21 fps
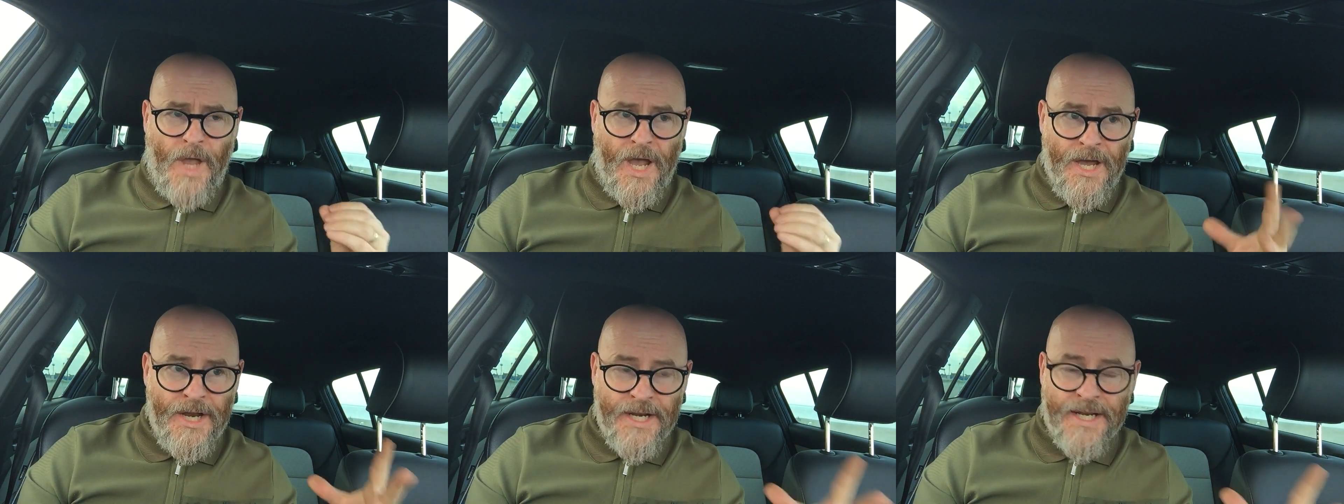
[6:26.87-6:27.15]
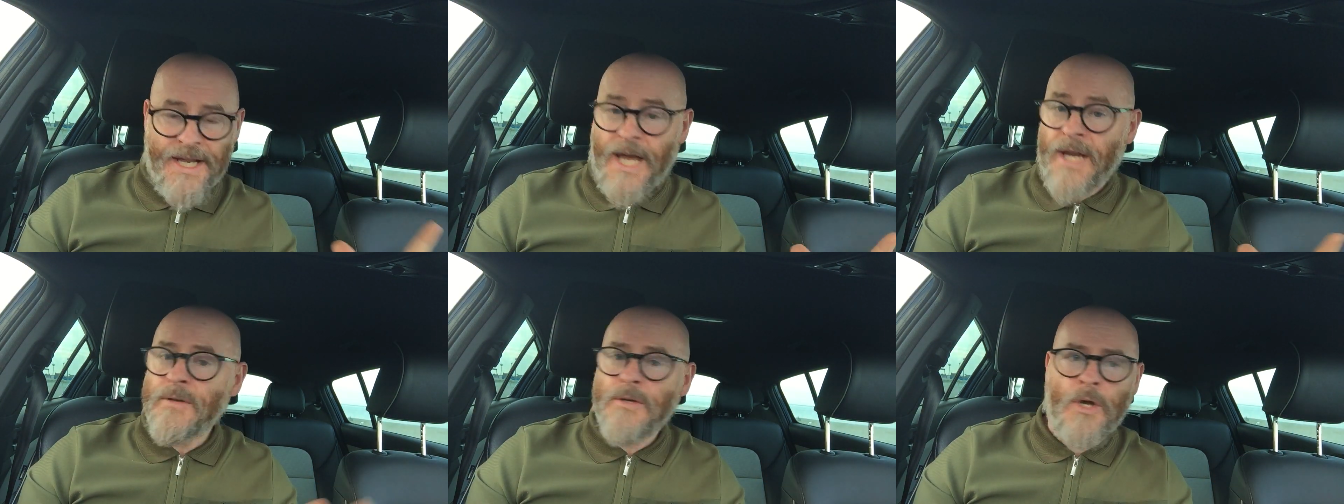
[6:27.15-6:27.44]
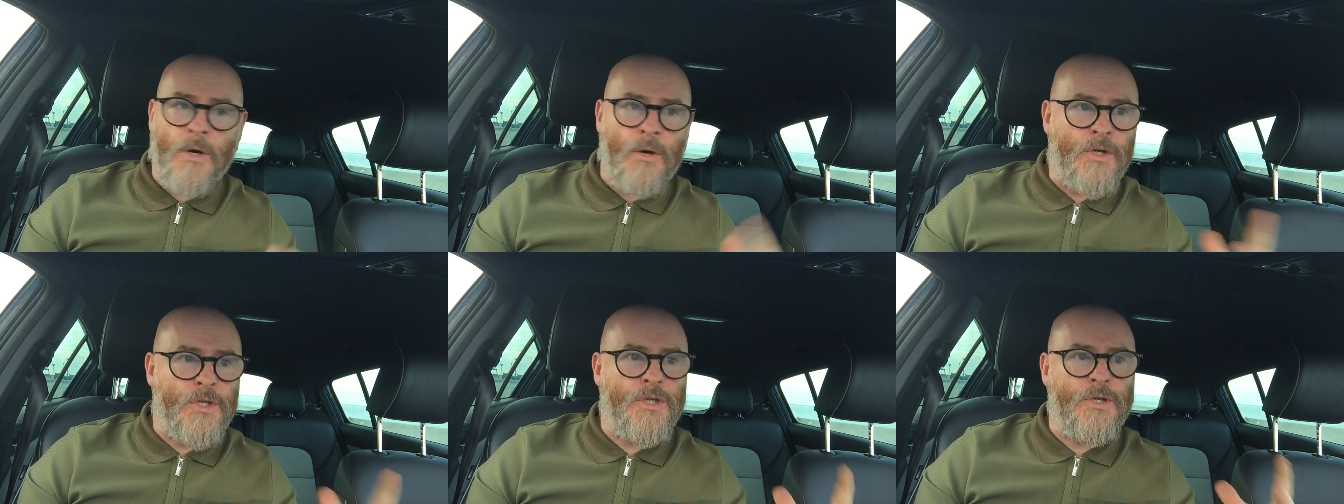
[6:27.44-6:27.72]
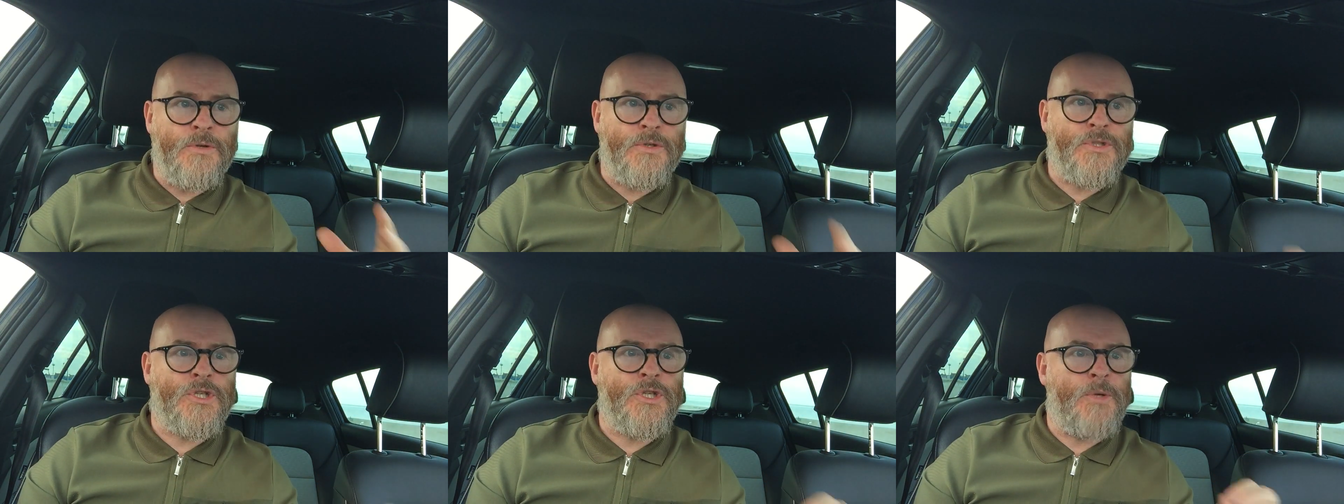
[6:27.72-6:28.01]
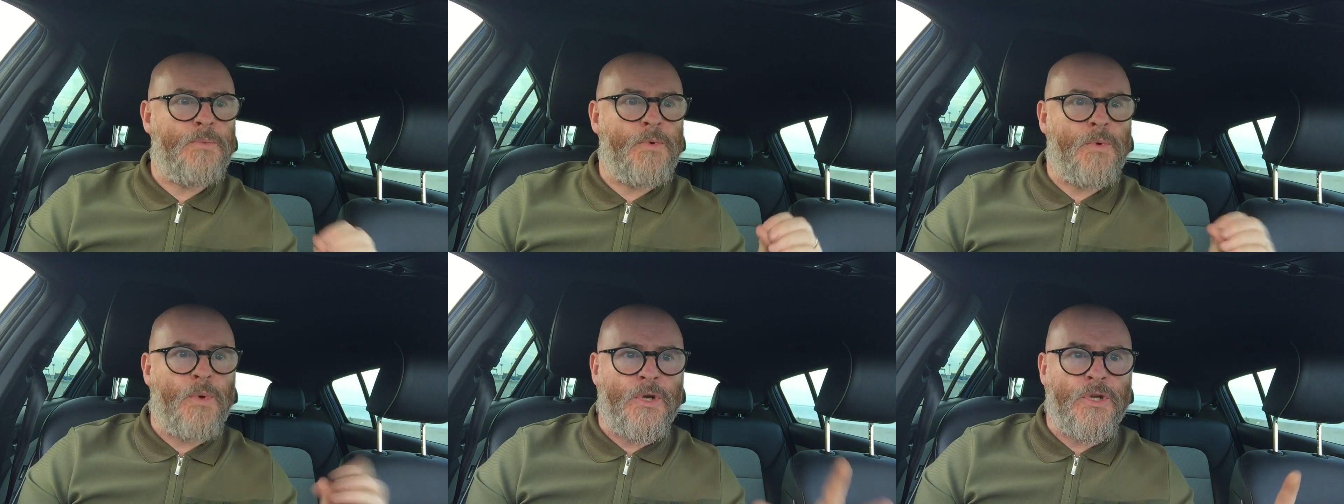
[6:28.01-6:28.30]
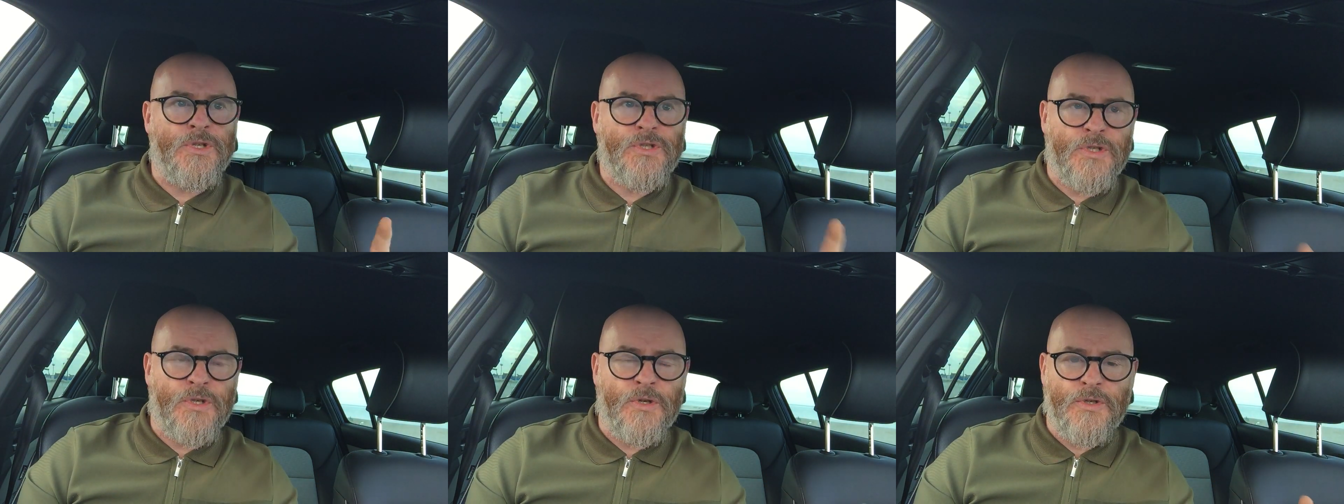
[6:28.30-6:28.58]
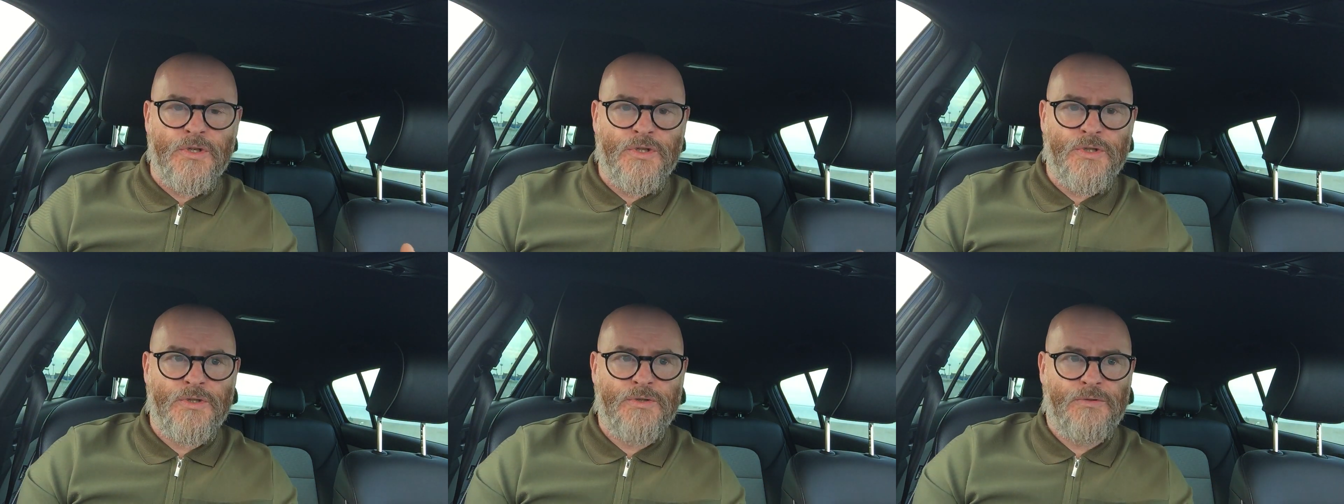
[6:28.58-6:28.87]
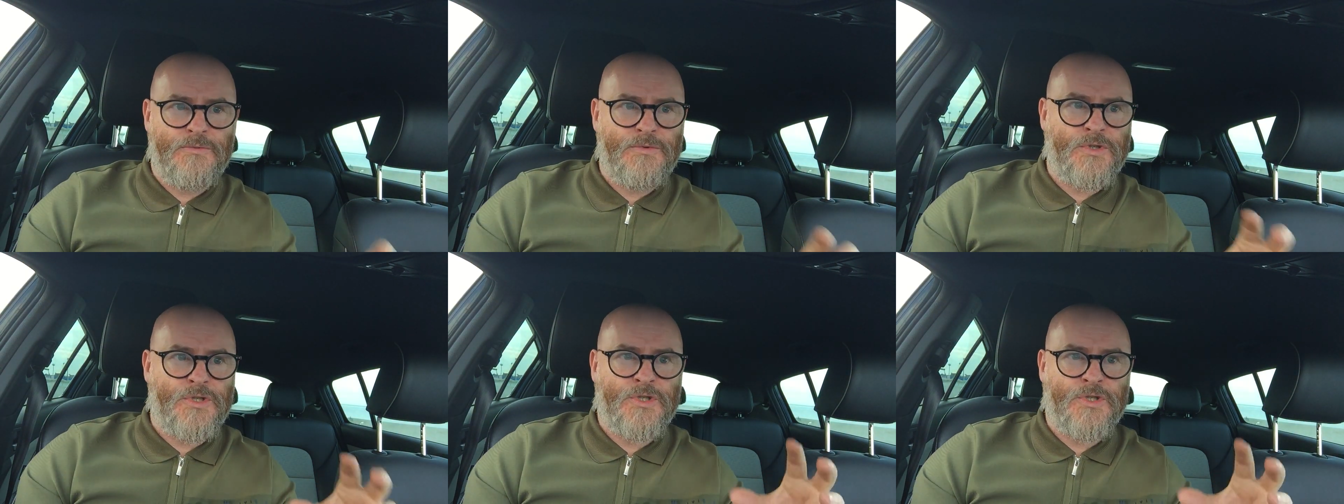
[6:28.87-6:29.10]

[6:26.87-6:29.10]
And again, go on YouTube. You want to